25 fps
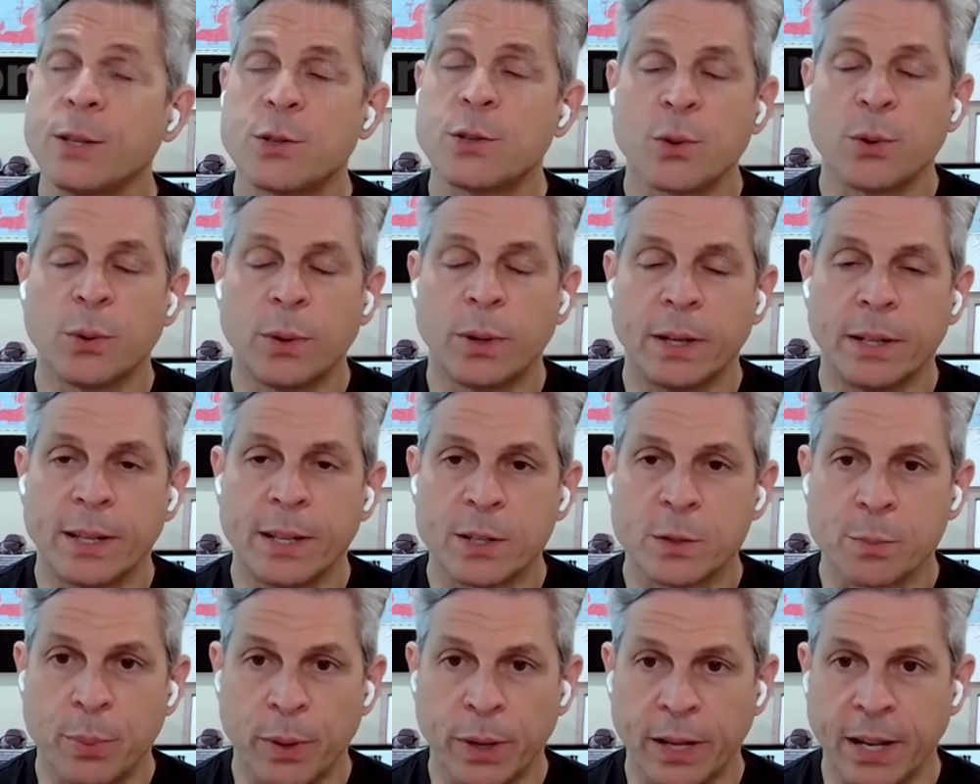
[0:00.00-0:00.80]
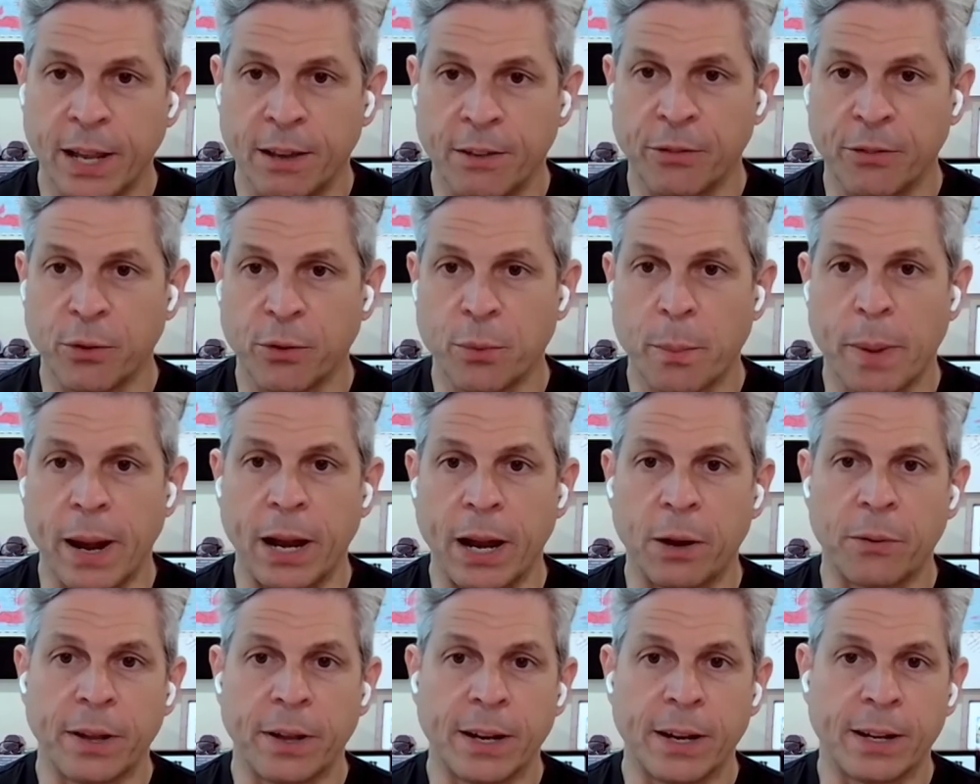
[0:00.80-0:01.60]
point, so at this point, have you
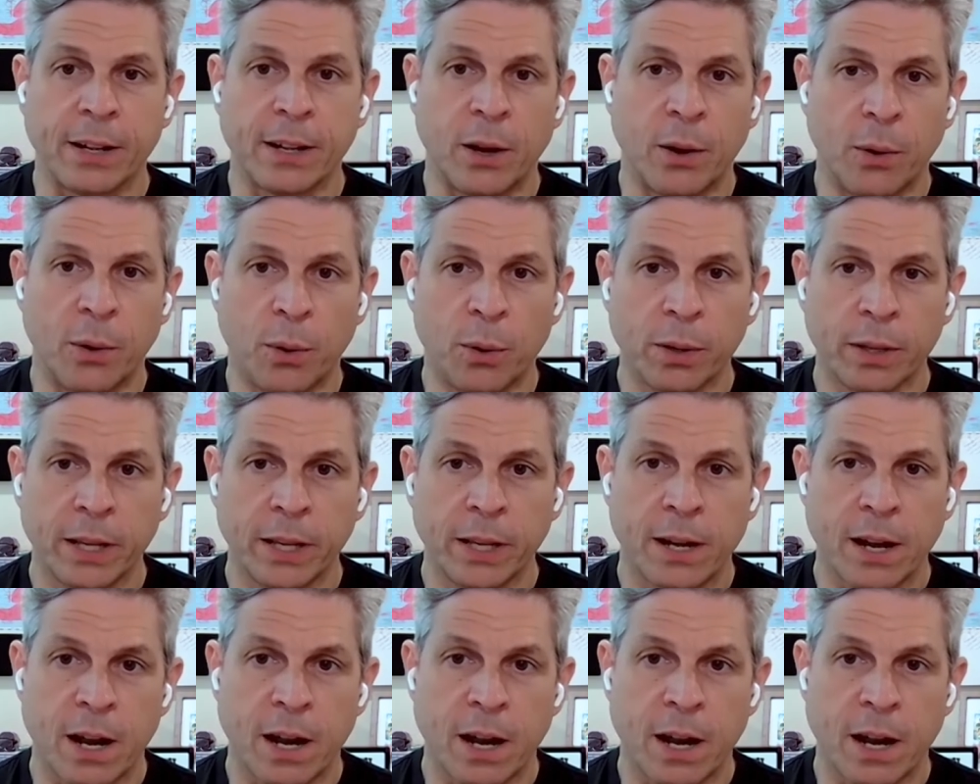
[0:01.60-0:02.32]
migrated the whole